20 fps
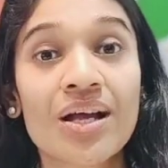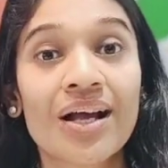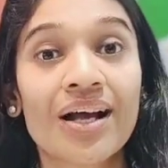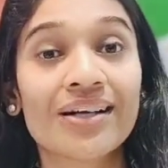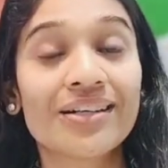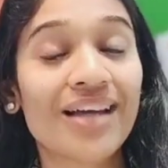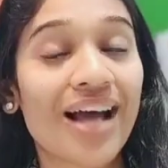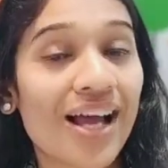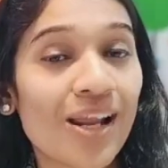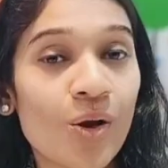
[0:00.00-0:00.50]

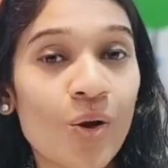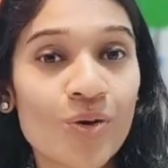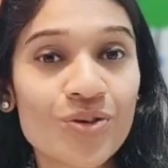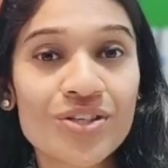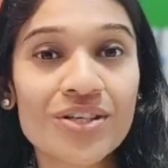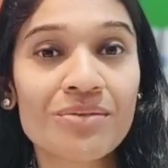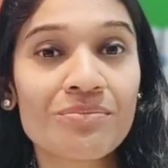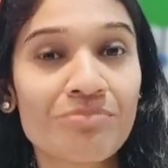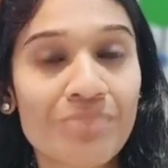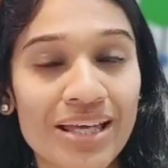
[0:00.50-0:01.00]

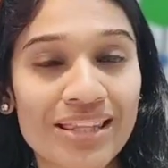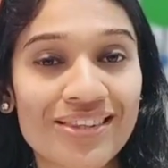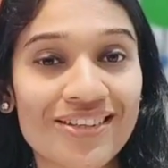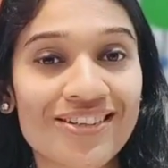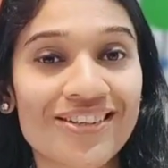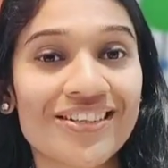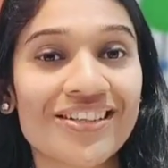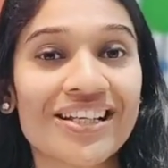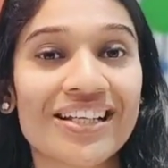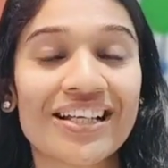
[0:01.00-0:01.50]
Dialogic
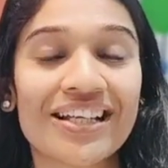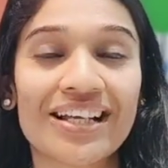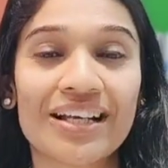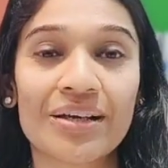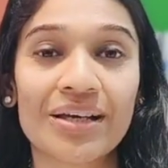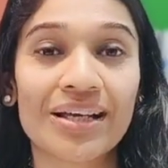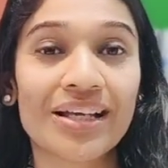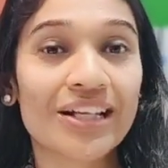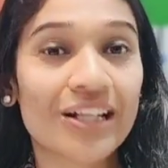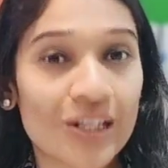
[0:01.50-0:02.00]
method
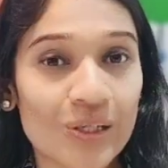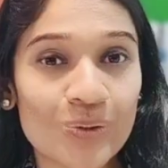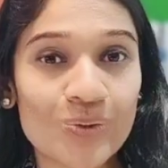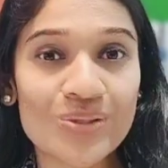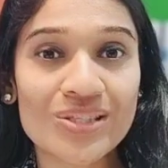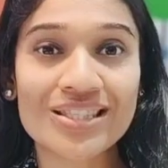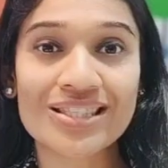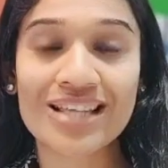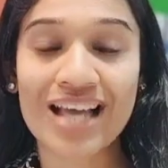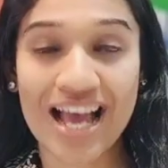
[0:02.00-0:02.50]

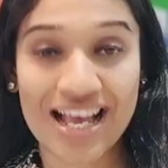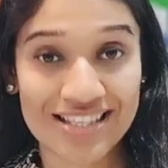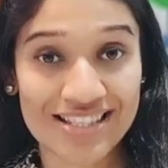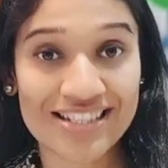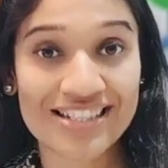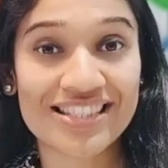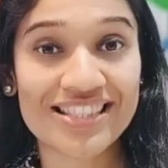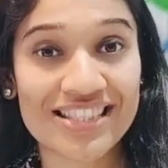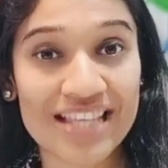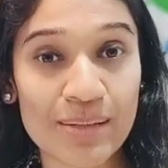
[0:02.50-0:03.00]
includes, as
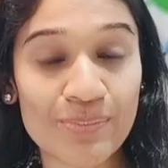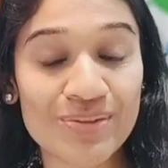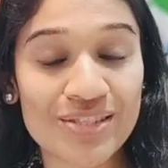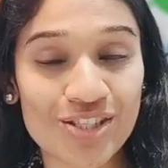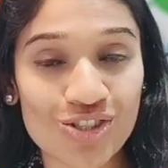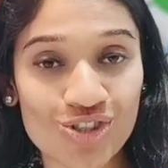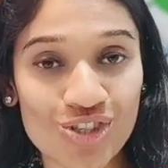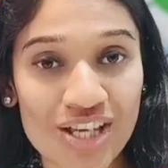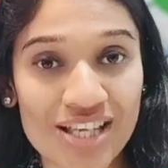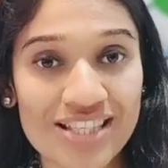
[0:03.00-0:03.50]
its name
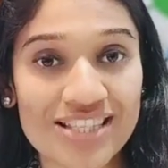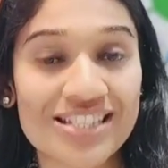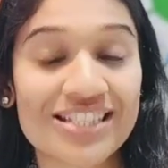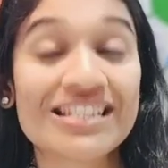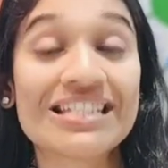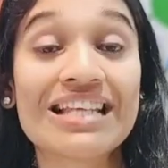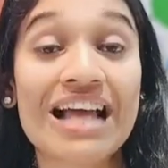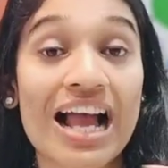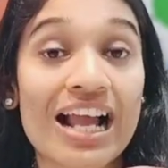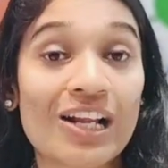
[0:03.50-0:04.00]
suggests,
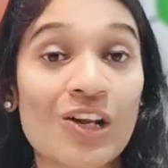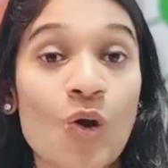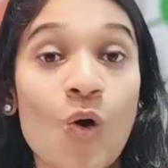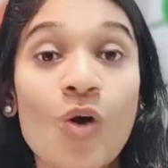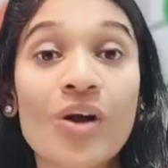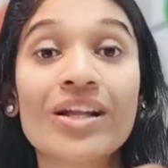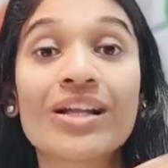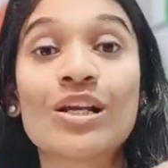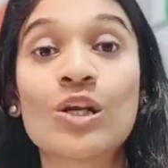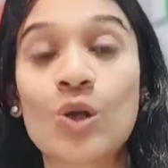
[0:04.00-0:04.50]
dialogue
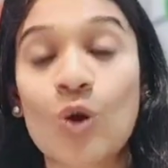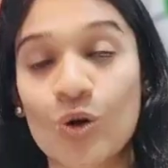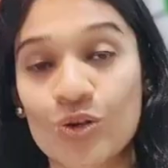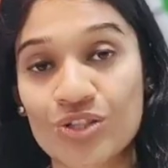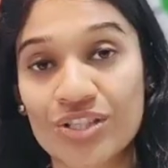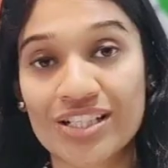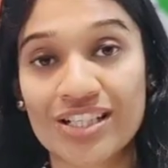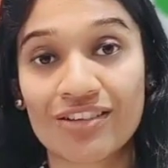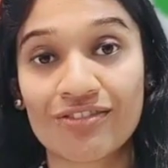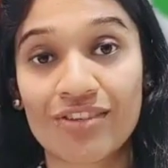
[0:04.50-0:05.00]
and
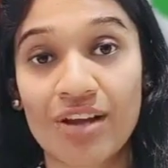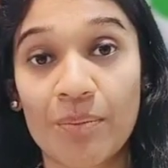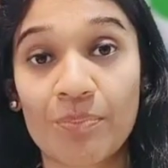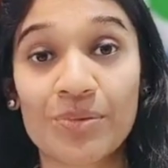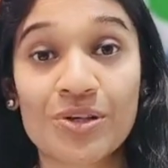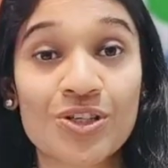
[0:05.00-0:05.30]
logic development.